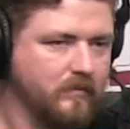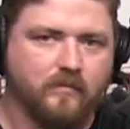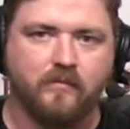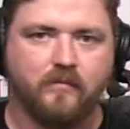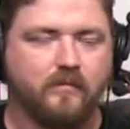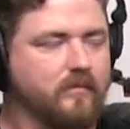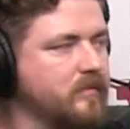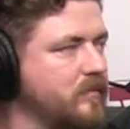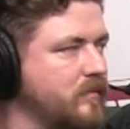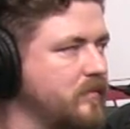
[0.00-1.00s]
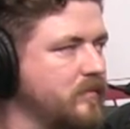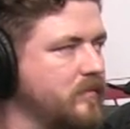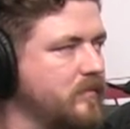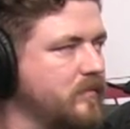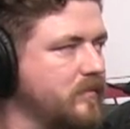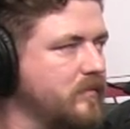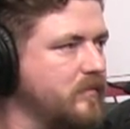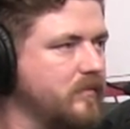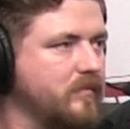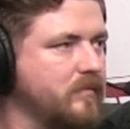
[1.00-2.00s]

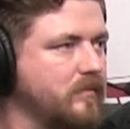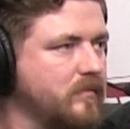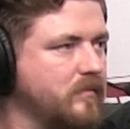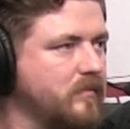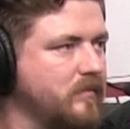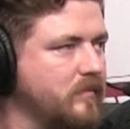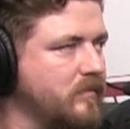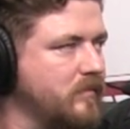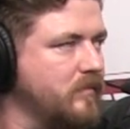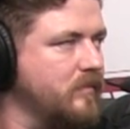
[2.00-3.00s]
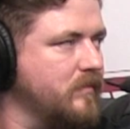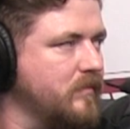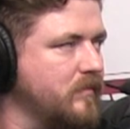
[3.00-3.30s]
The person shown says nothing.